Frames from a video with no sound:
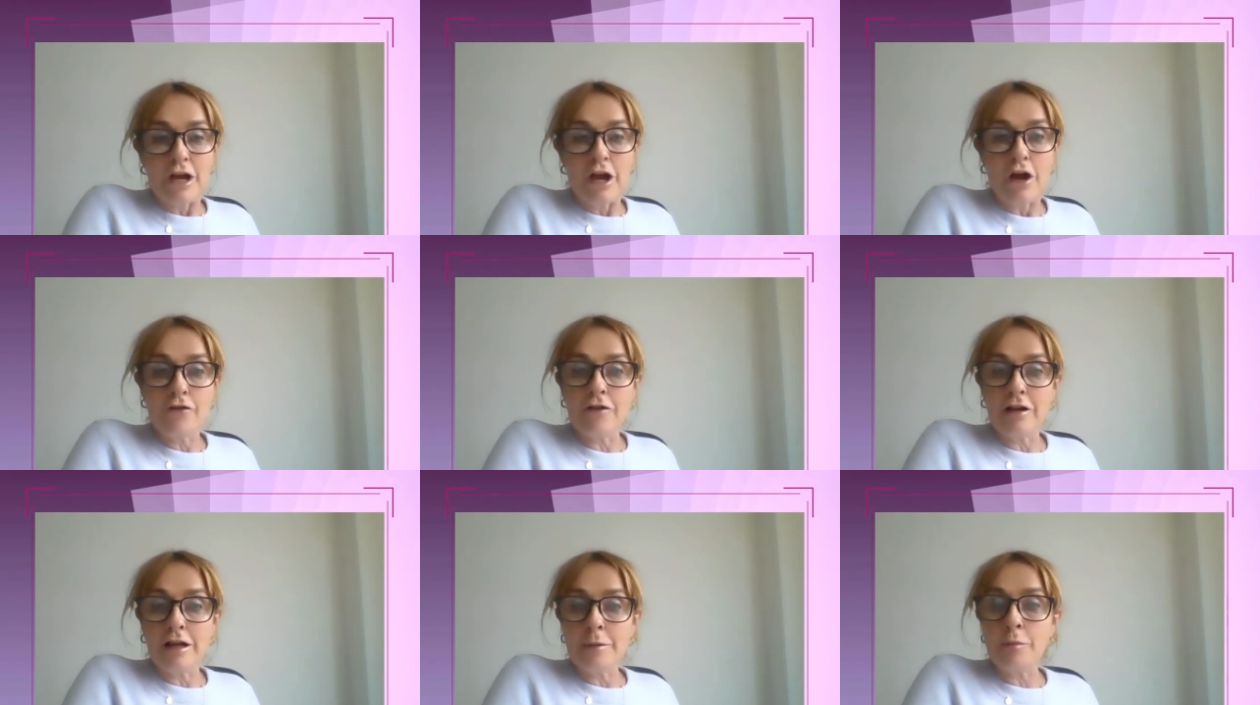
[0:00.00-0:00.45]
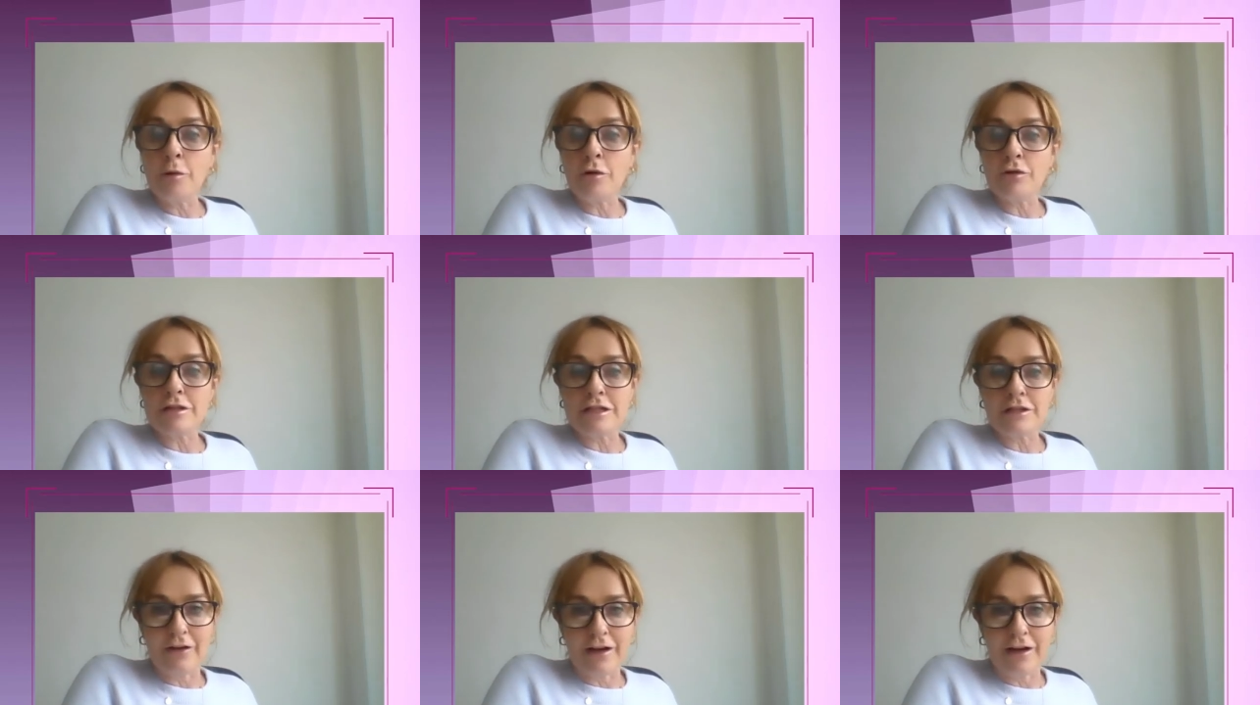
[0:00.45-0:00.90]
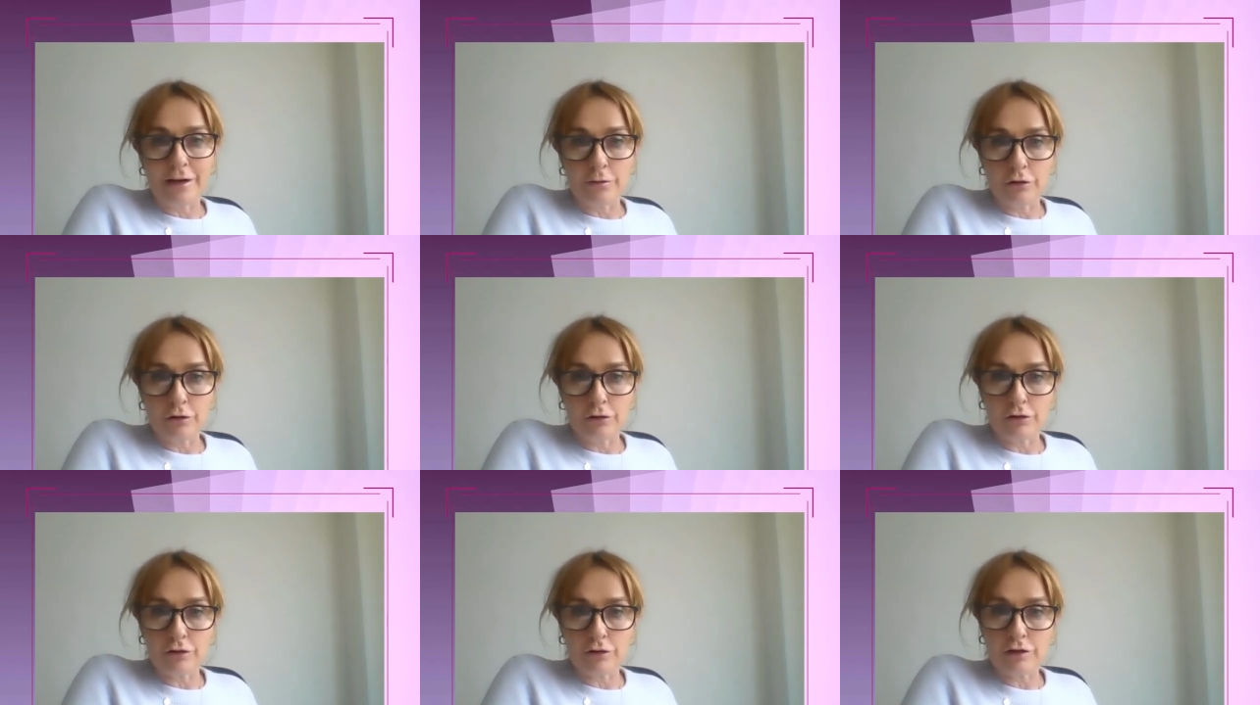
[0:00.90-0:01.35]
a really positive
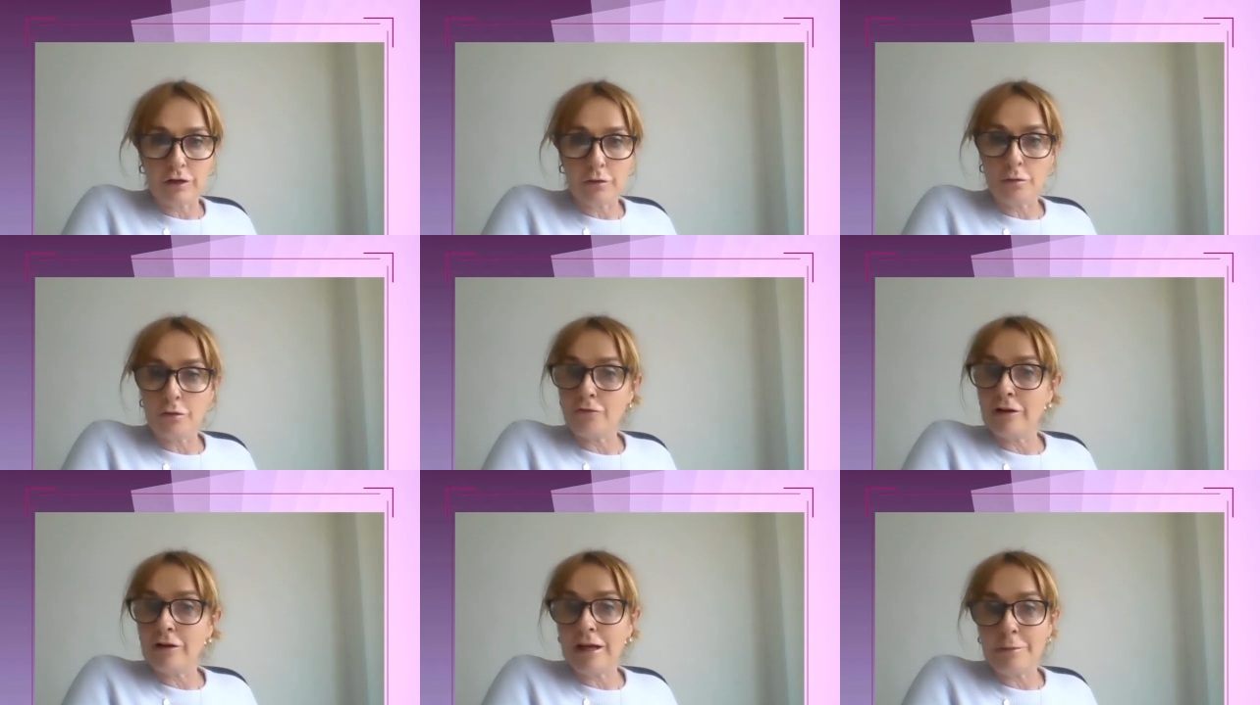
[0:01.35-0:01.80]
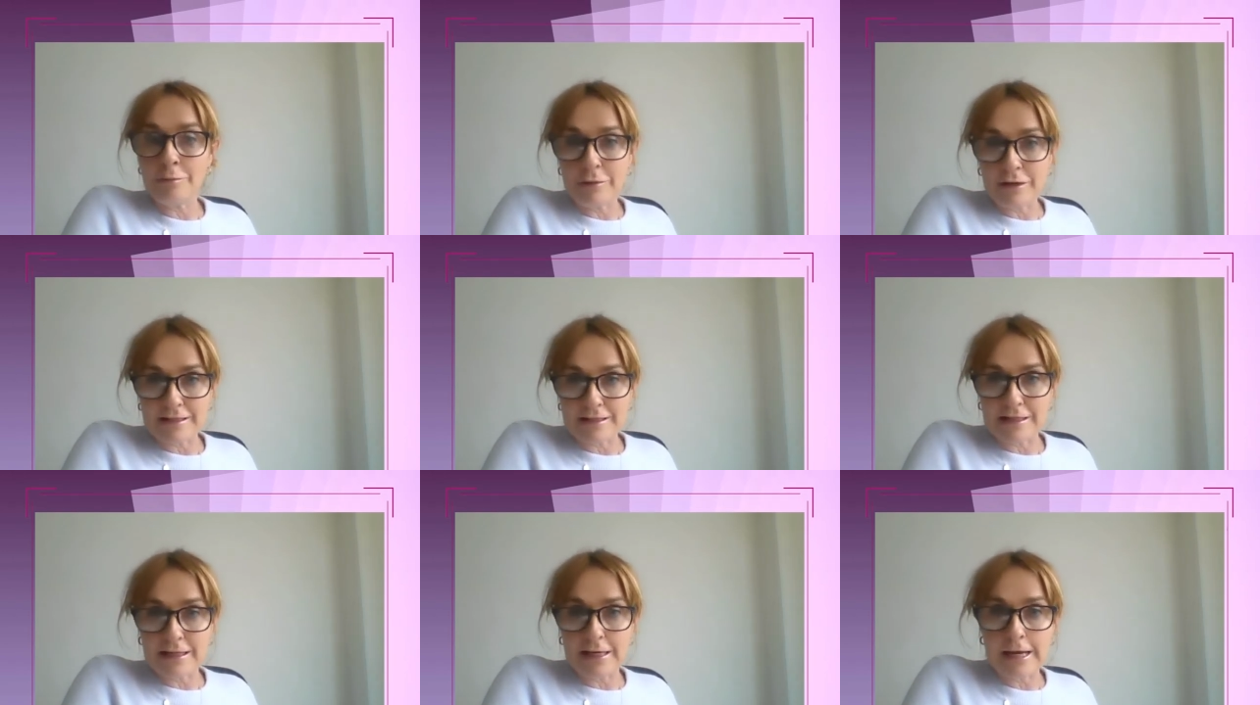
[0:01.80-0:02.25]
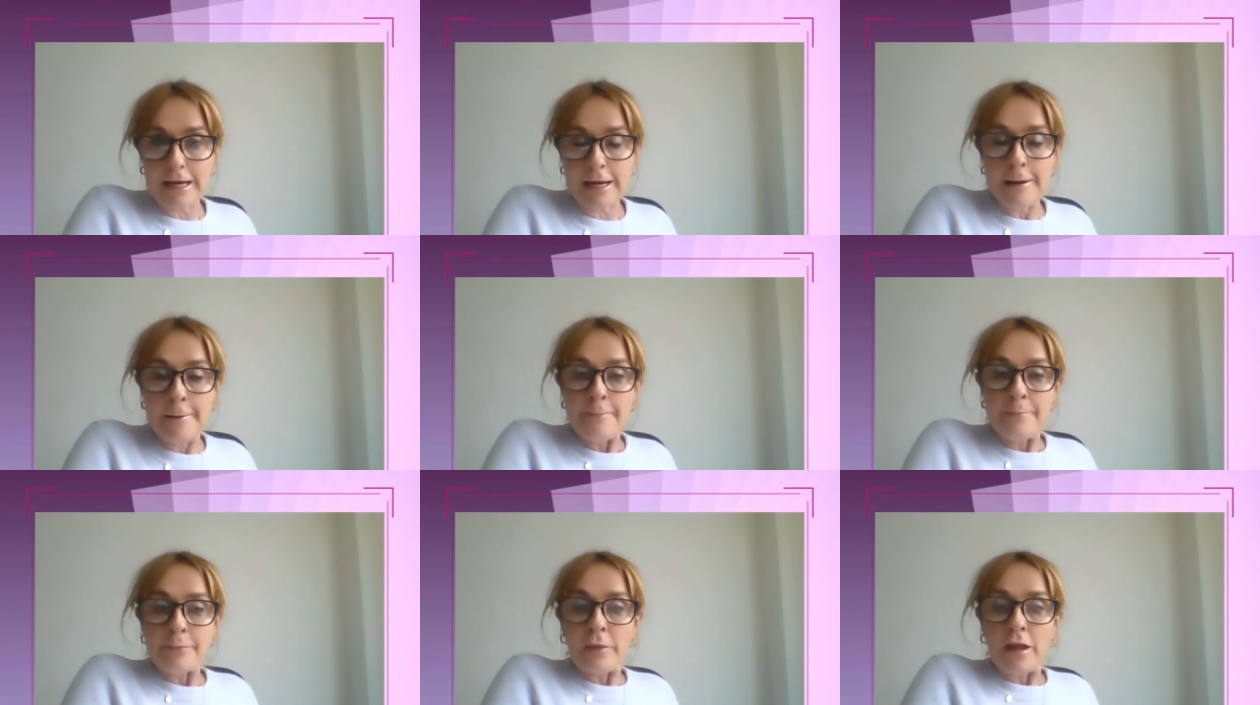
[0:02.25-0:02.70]
outlook, they were really busy,